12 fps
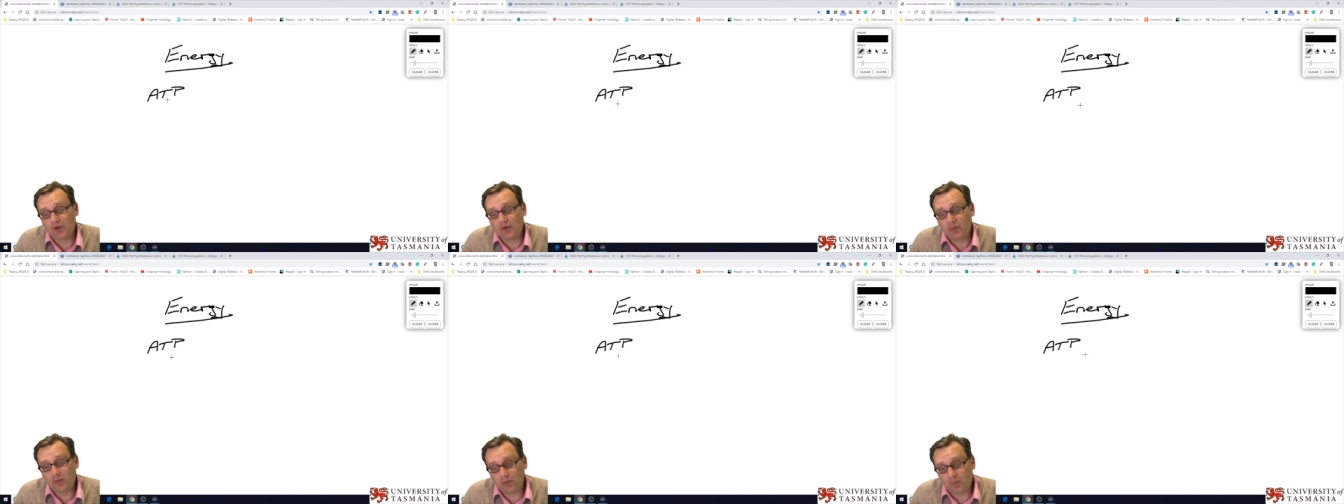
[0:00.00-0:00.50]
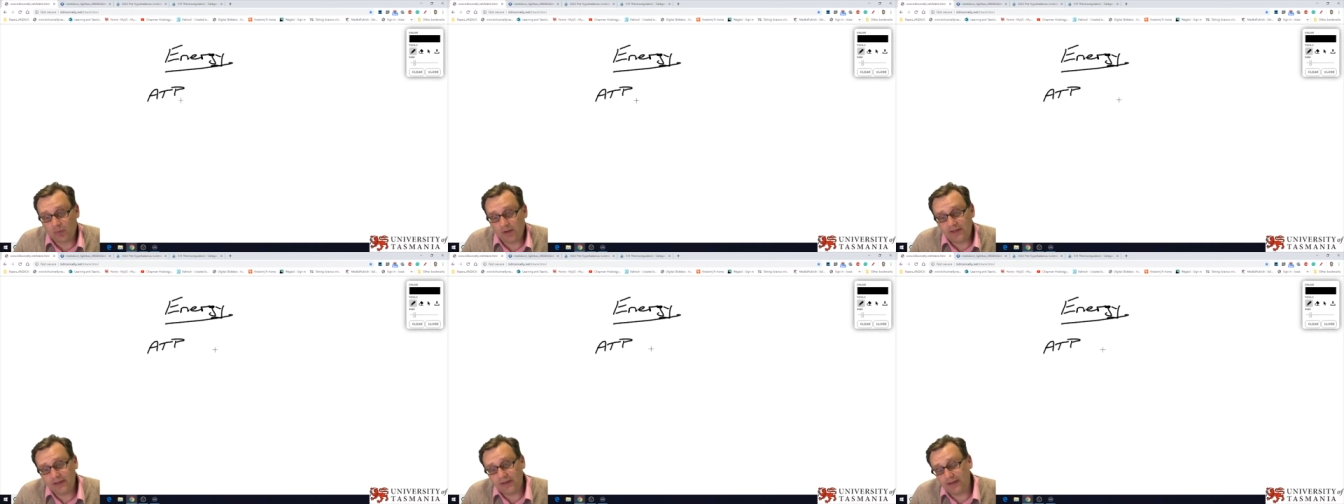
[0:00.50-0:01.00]
So
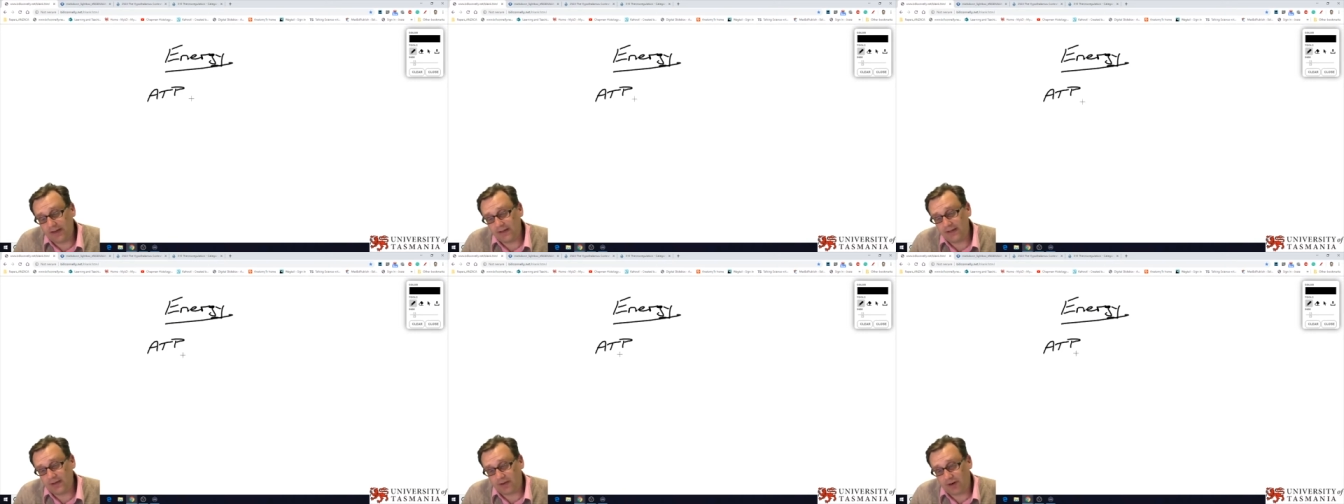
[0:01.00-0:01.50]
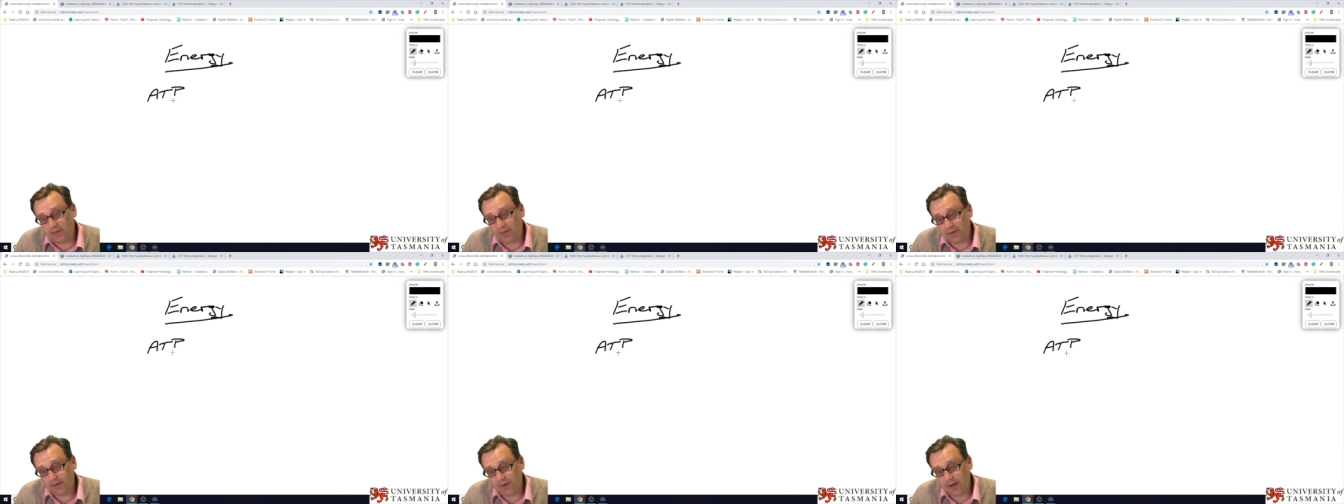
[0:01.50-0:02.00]
the reason adenosine
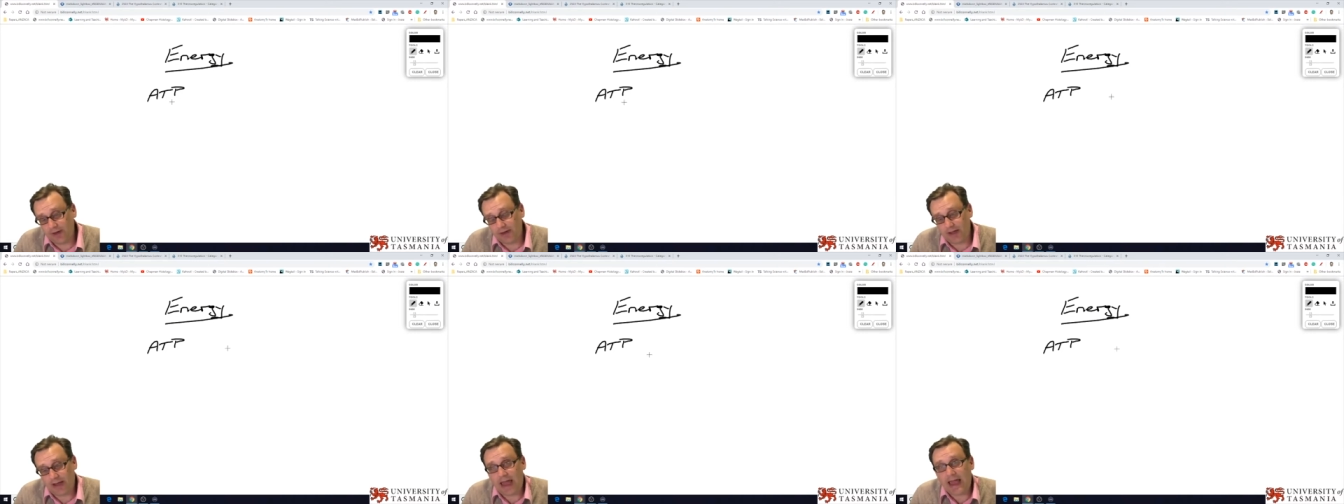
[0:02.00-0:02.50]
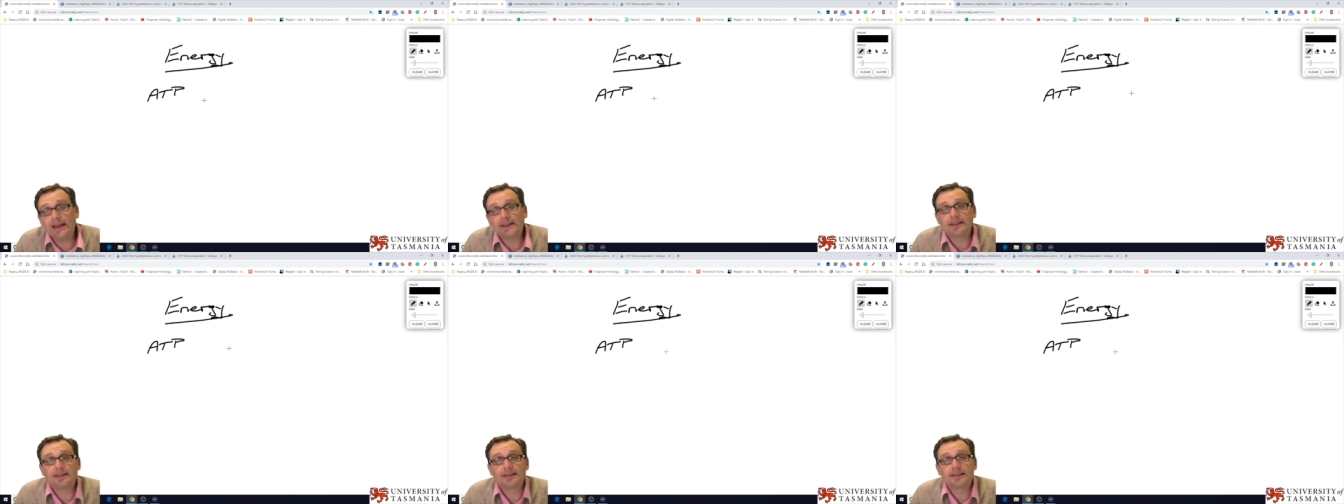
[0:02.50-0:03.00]
triphosphate
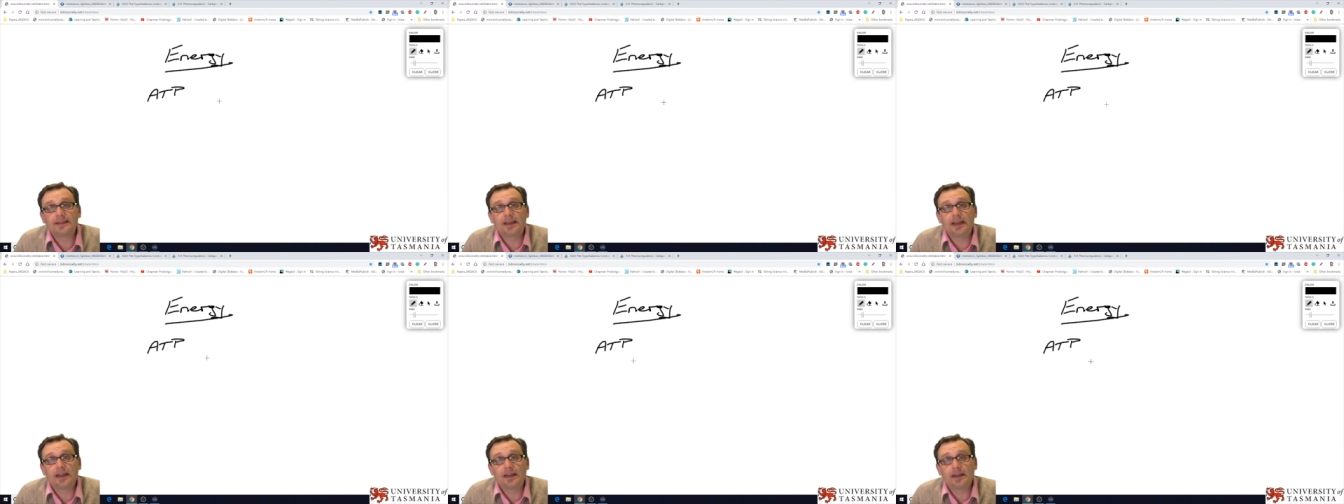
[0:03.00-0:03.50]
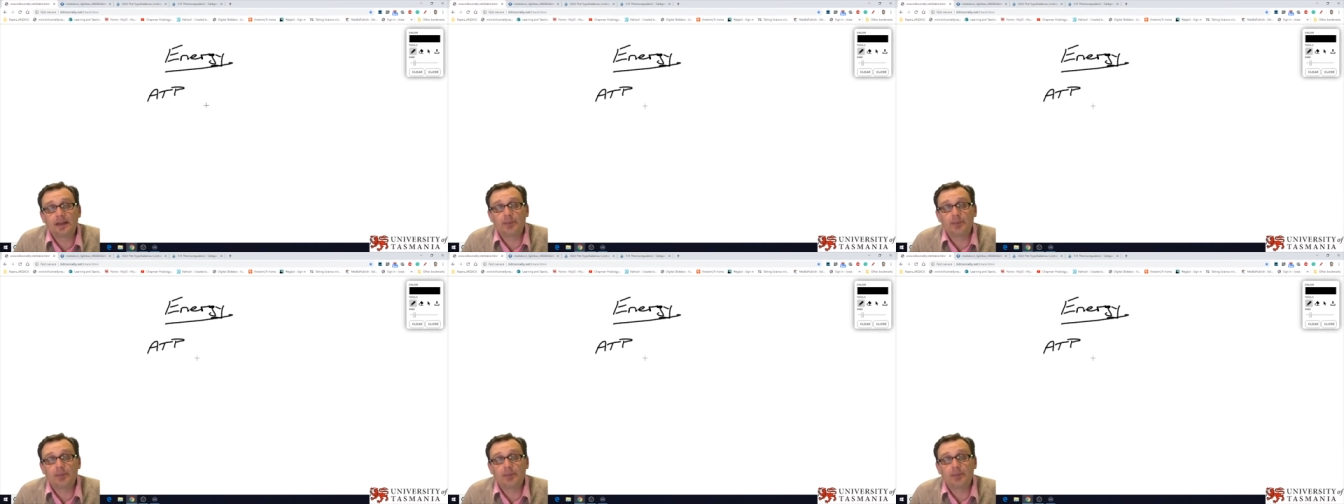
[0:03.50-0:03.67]
has